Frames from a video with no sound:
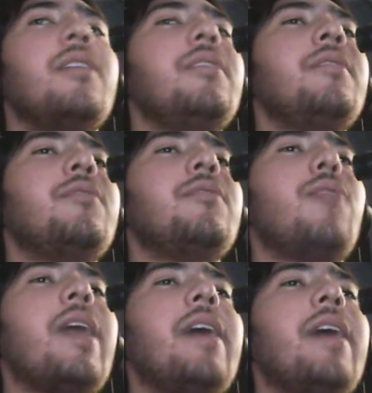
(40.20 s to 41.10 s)
This is
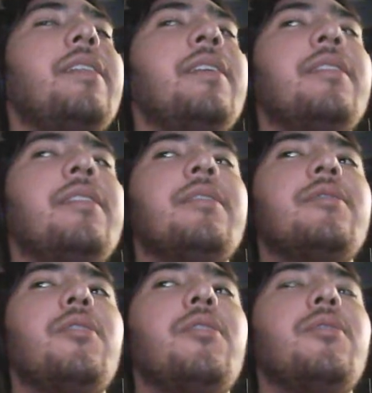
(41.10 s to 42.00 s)
what I did.
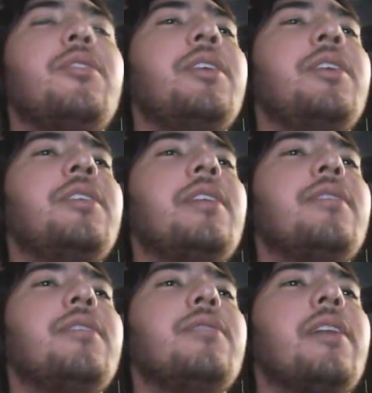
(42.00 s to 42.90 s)
So the original
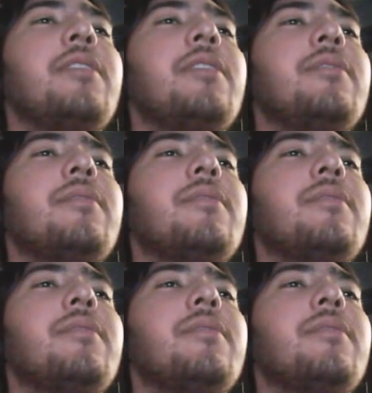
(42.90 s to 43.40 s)
sounds like this.